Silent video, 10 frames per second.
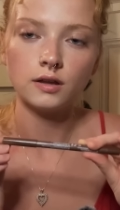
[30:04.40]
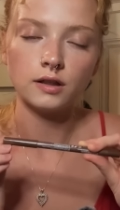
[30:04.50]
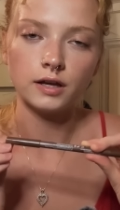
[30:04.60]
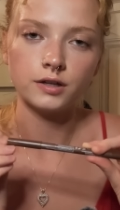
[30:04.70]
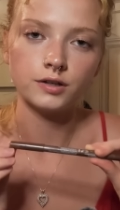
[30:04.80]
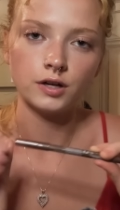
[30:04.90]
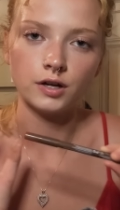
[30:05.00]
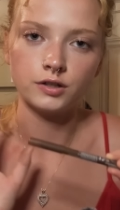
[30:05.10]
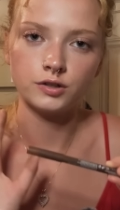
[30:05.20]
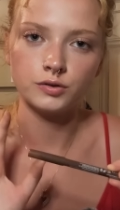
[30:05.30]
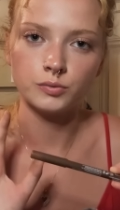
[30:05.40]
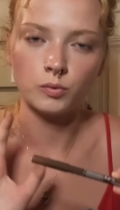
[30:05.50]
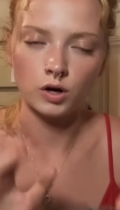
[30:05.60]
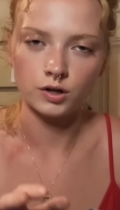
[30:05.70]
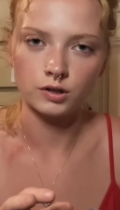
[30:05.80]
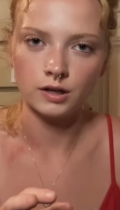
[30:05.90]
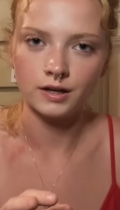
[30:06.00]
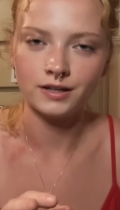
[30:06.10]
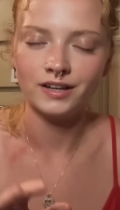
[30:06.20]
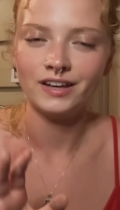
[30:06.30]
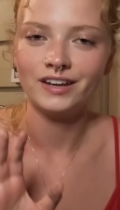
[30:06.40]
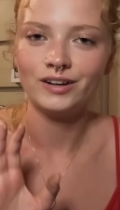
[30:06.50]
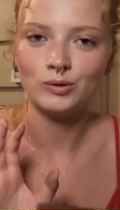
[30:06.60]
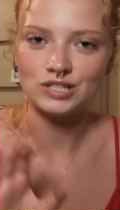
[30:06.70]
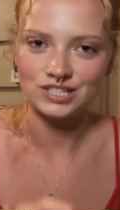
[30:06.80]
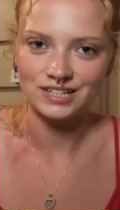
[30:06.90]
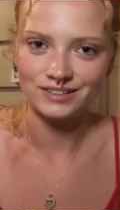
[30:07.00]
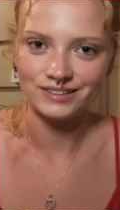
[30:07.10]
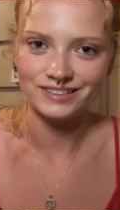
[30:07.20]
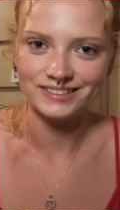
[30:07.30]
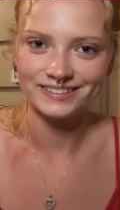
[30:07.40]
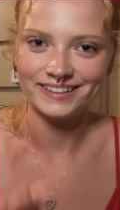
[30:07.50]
liner on your waterline, which tickles.